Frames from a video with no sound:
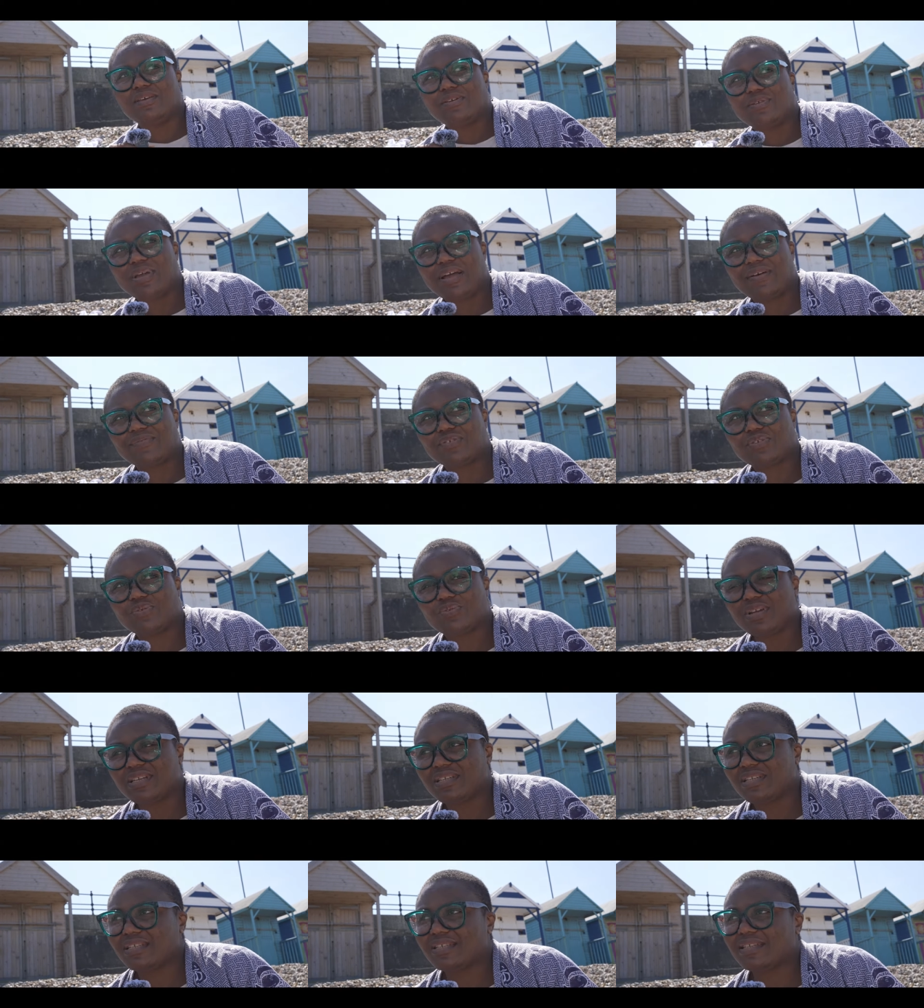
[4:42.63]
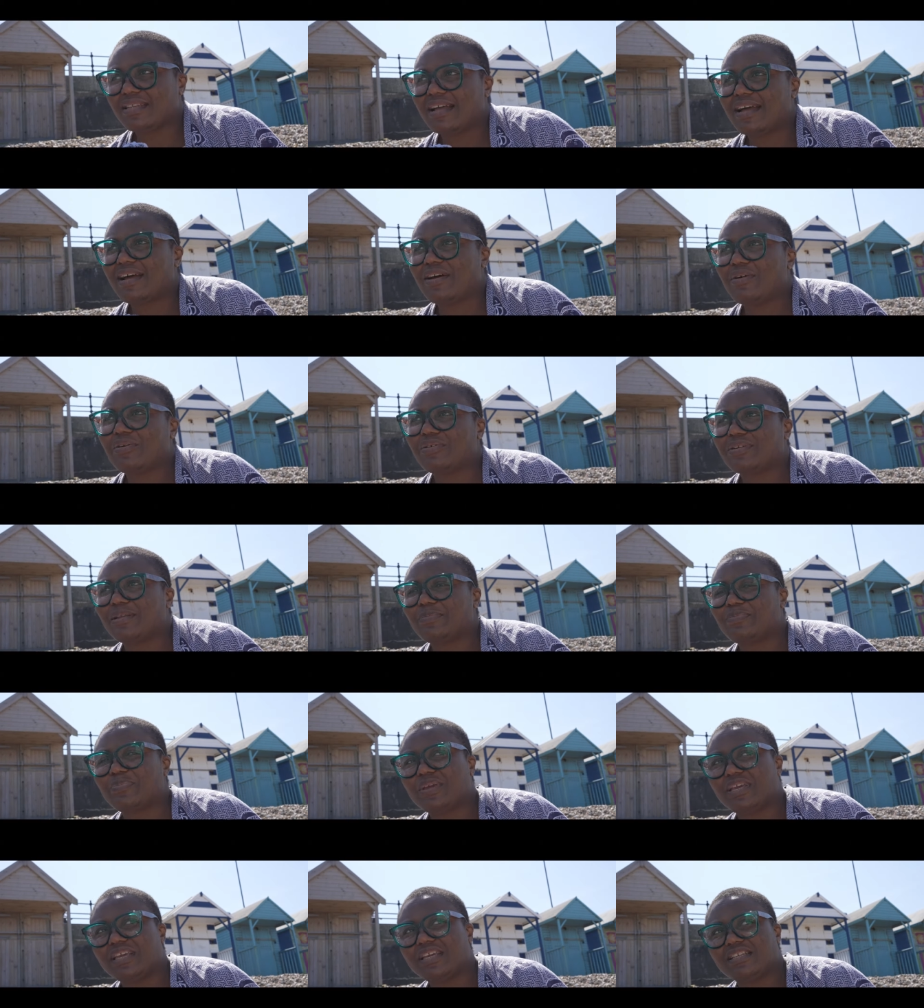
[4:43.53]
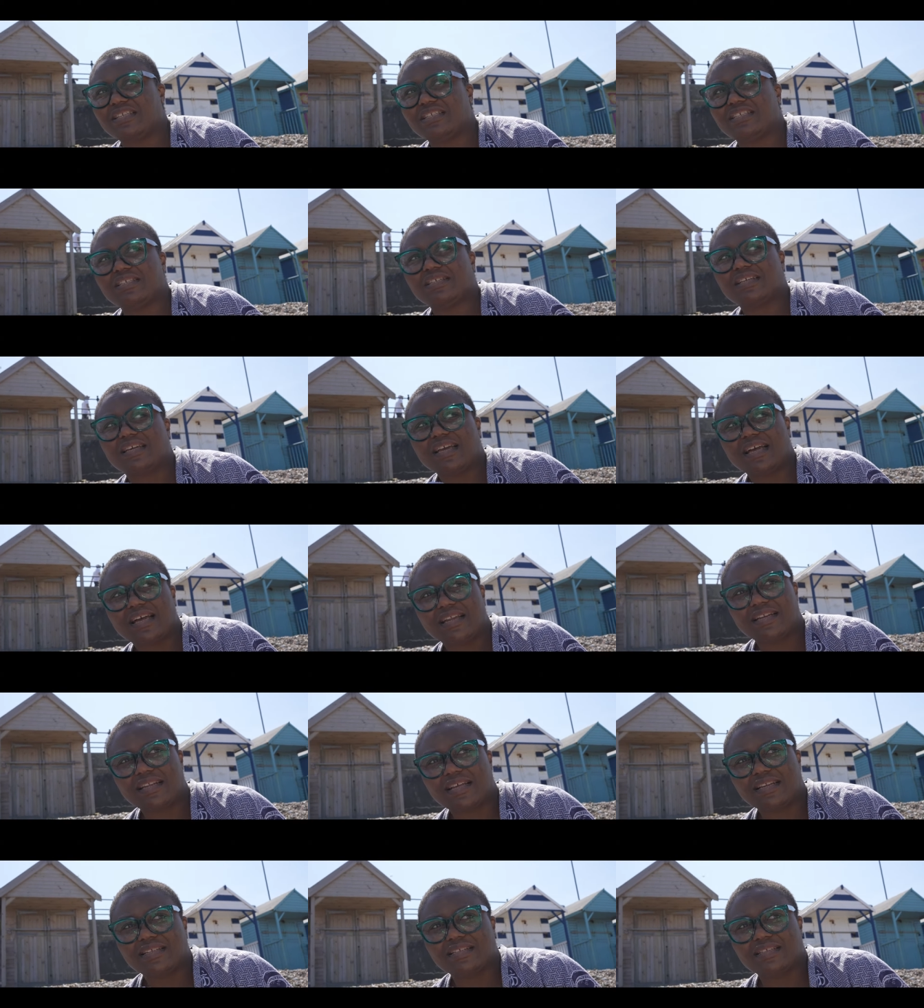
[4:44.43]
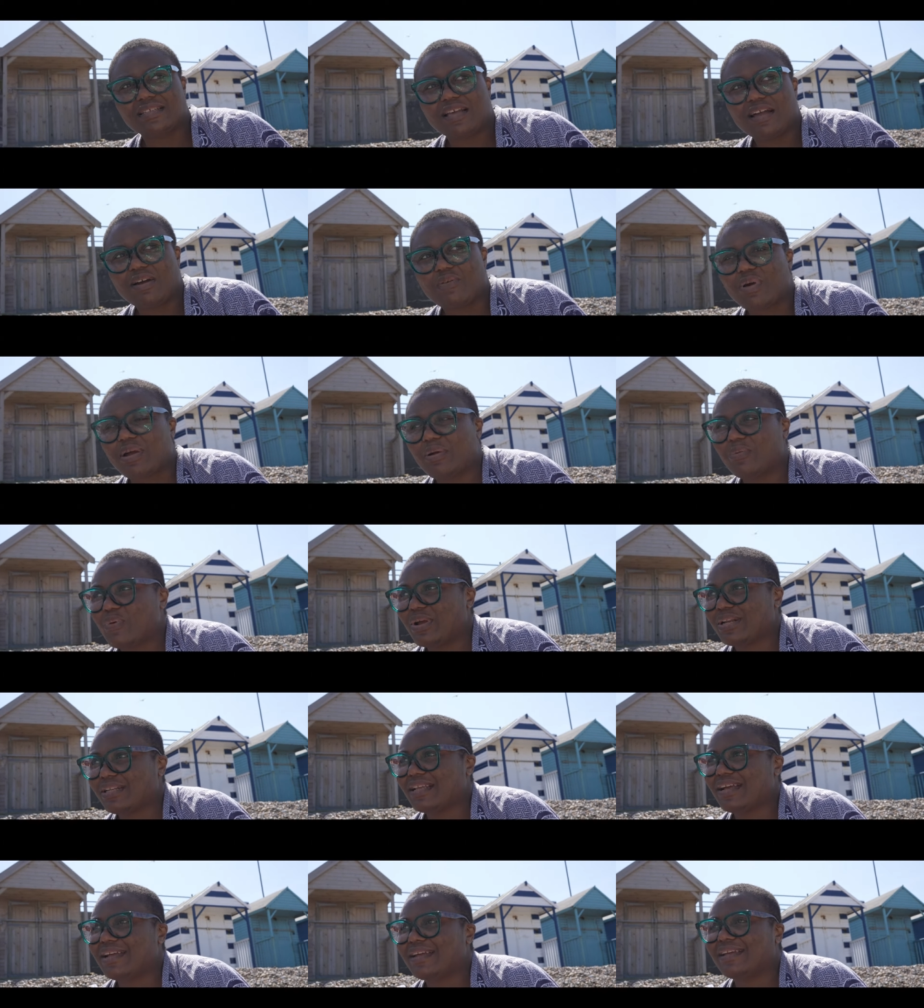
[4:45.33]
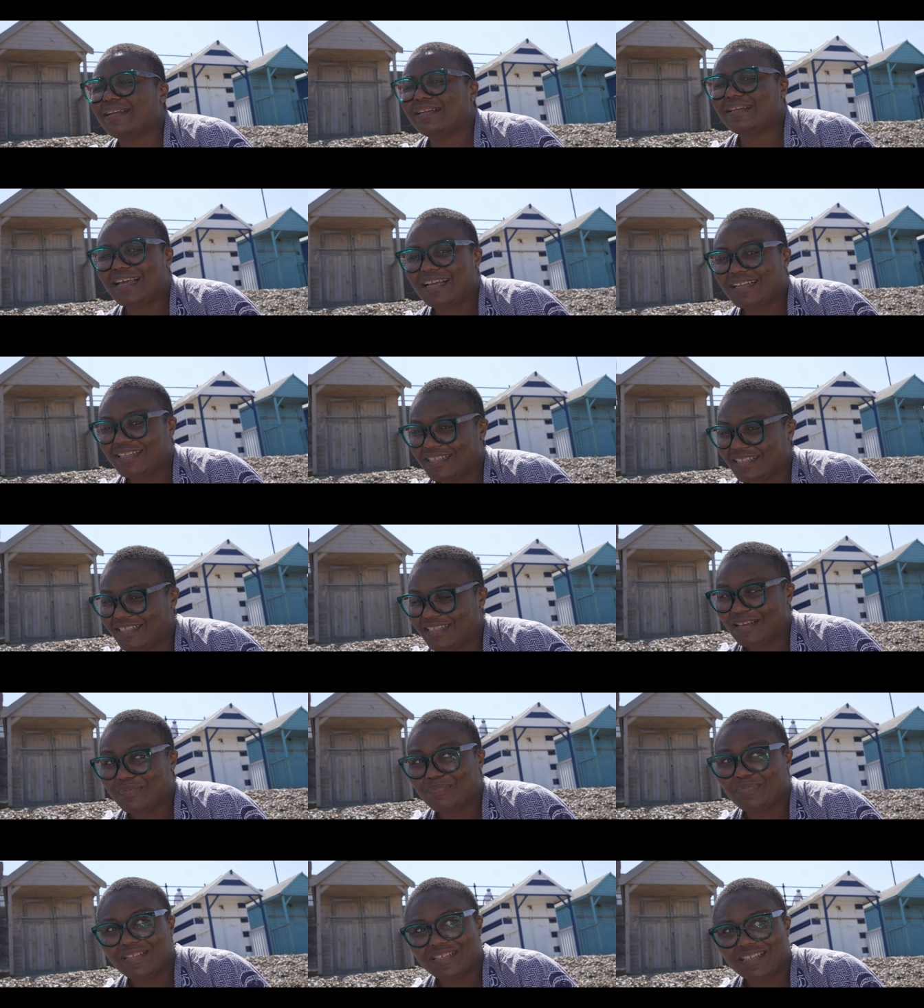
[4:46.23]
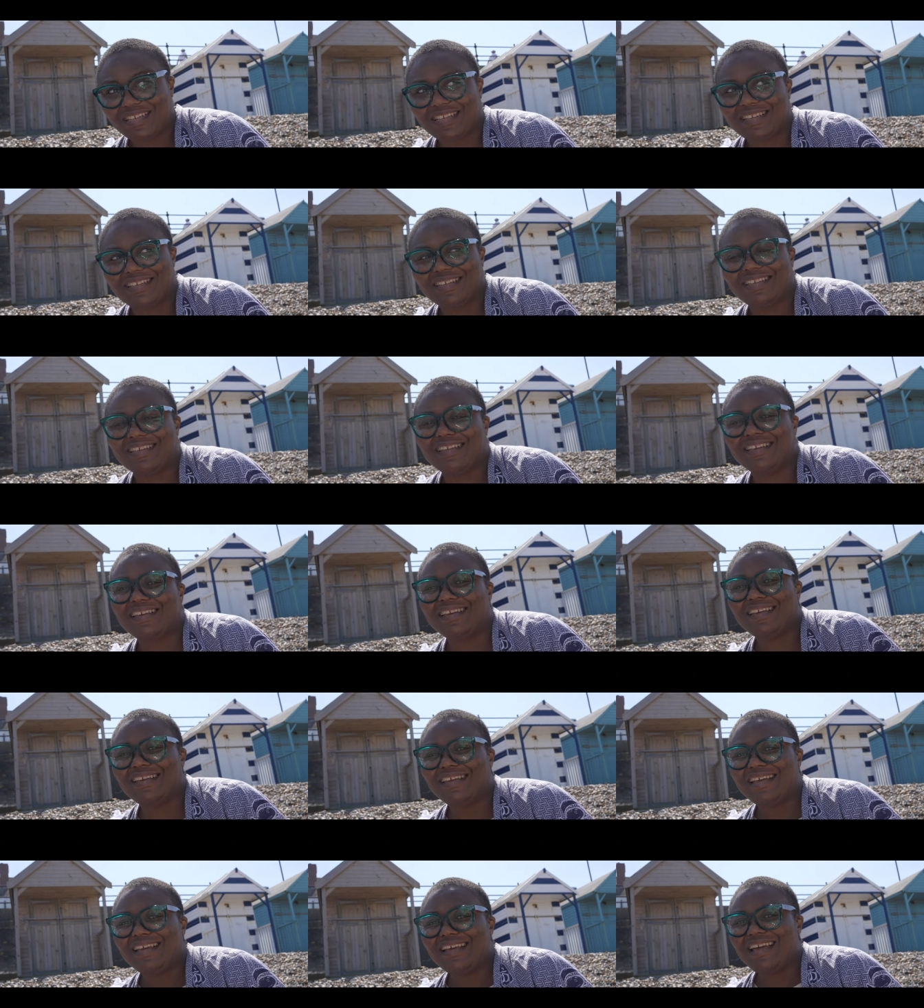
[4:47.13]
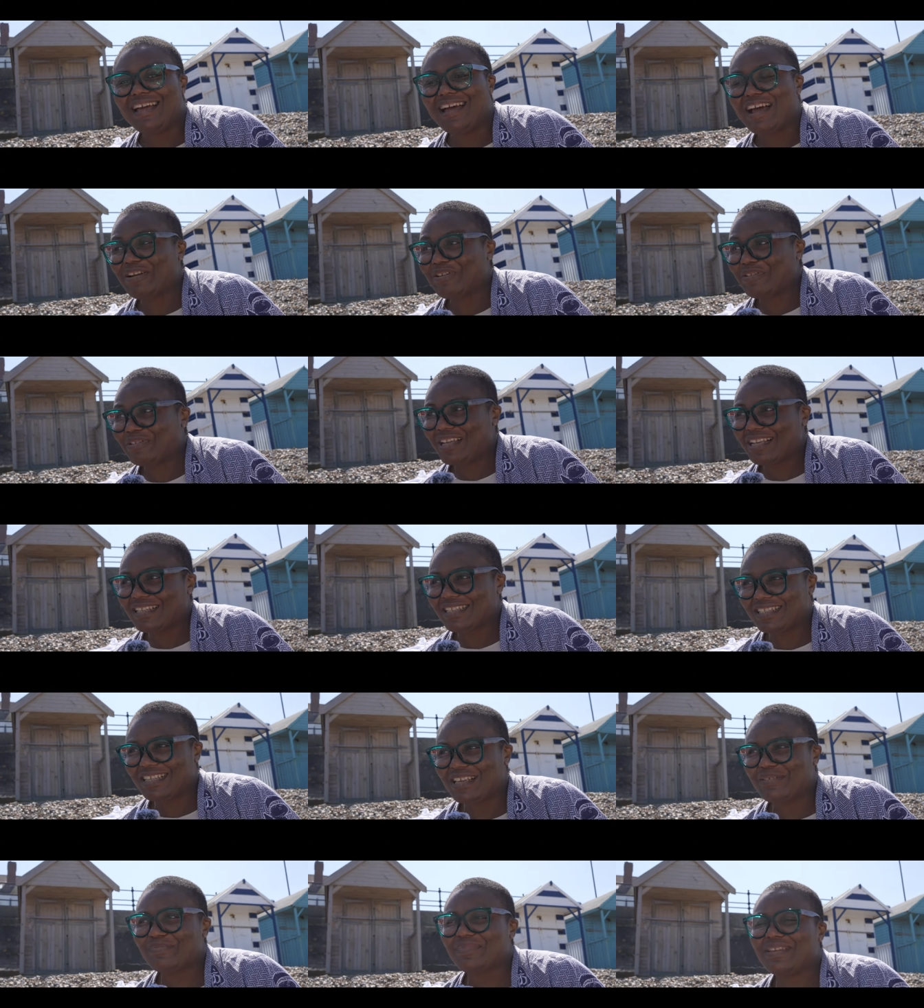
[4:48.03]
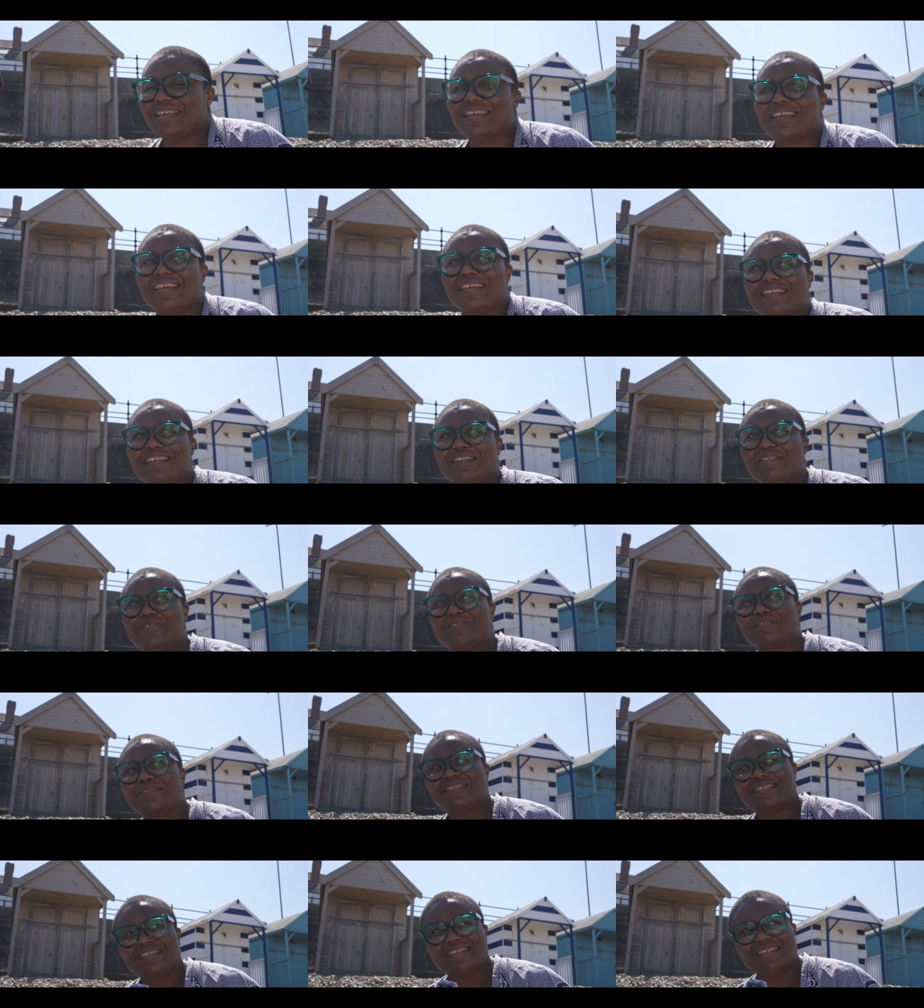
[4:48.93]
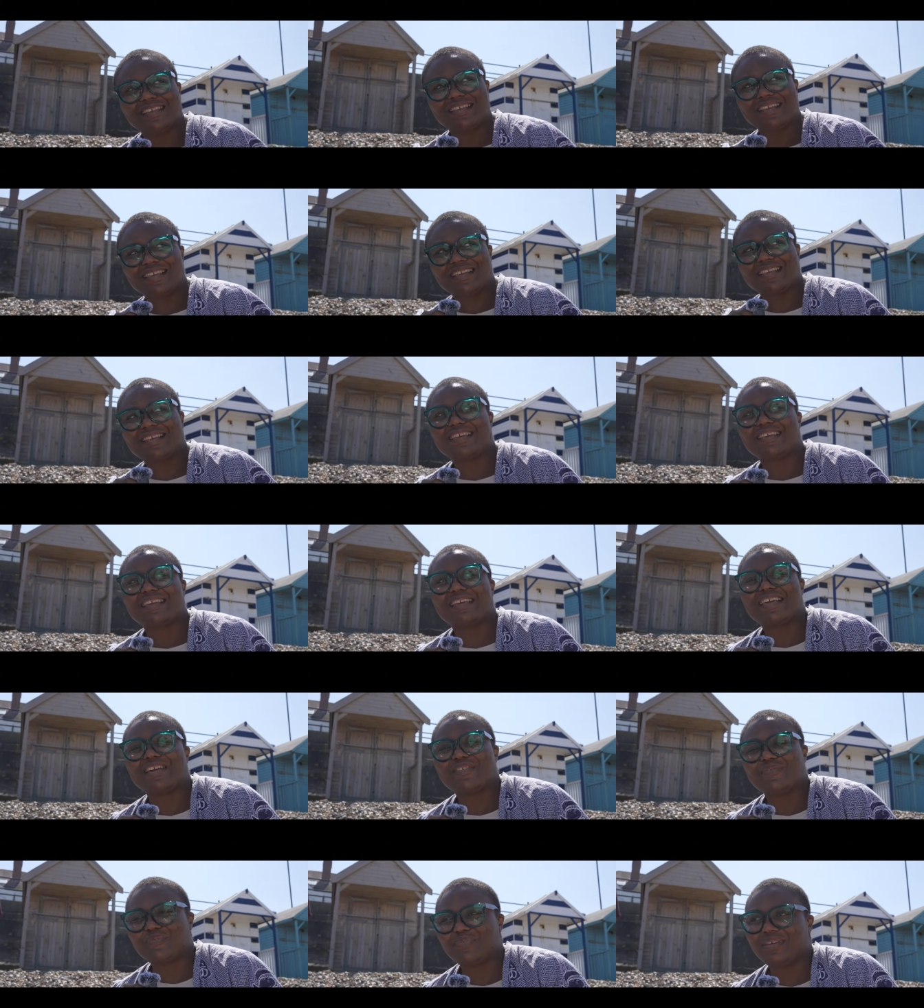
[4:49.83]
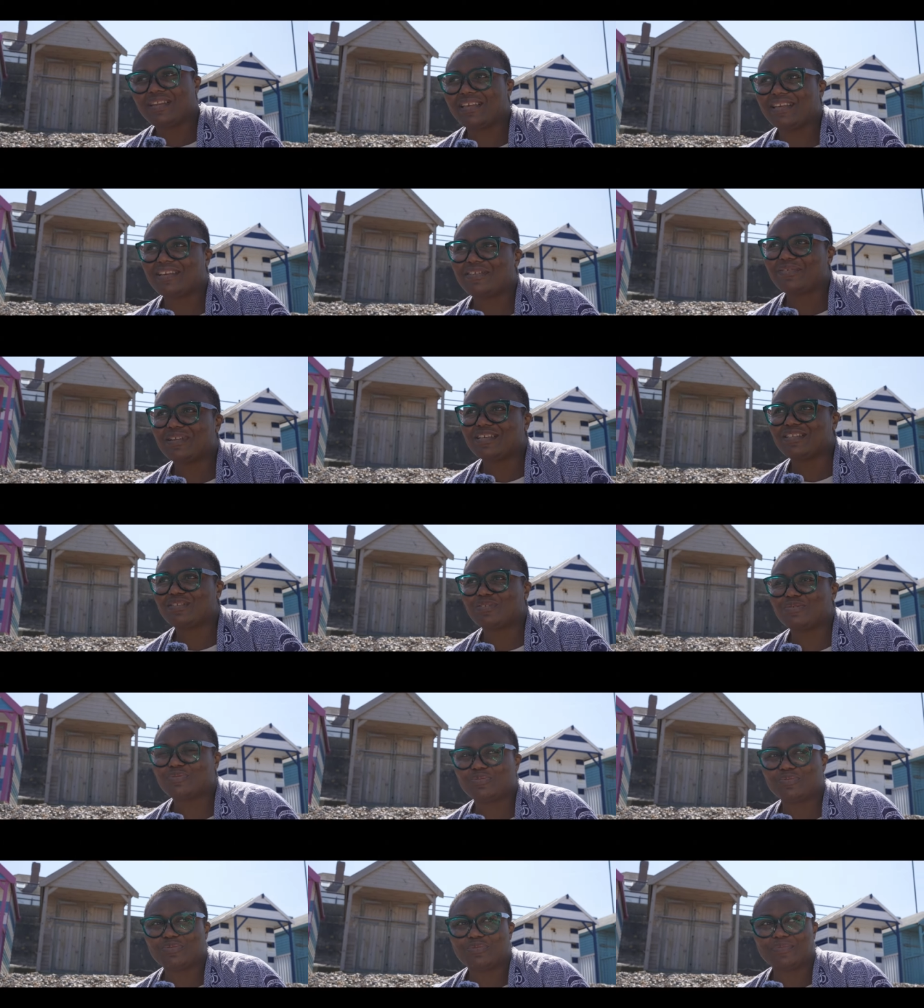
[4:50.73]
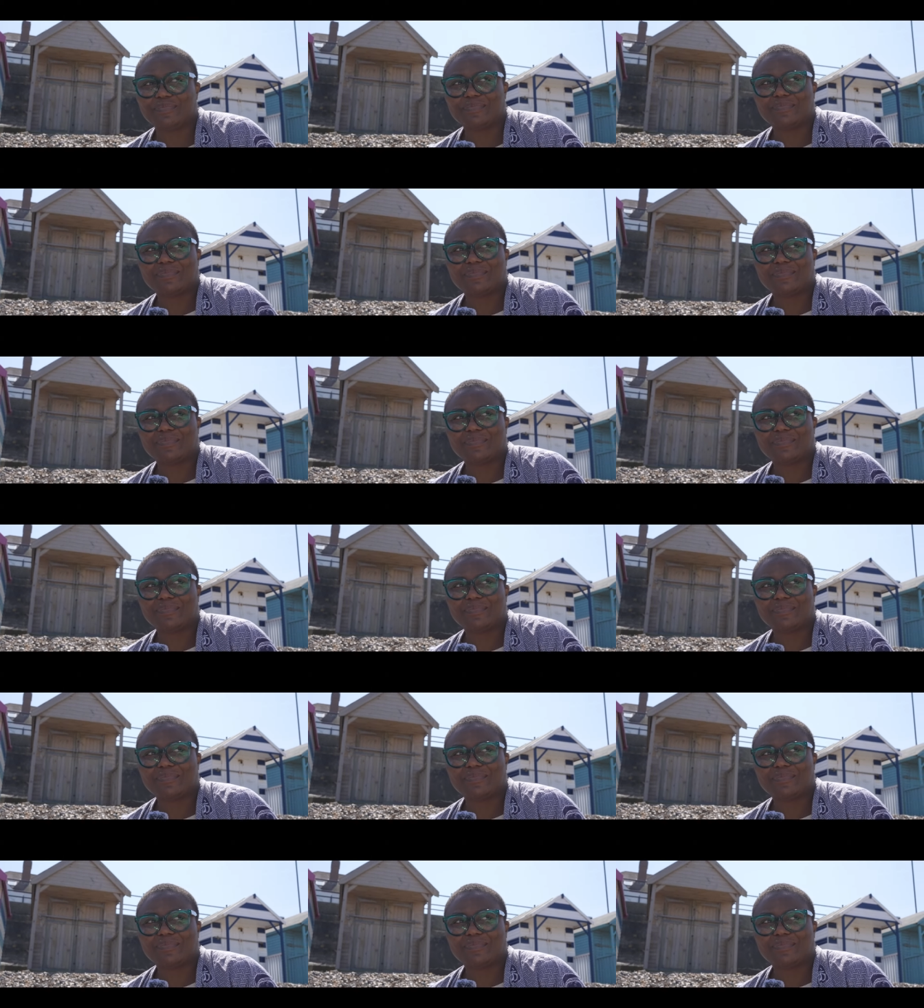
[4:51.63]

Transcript: You have to register on the page, and that is how I went ahead. I did immediately. And on that same day, the Lord, he gave me the grace to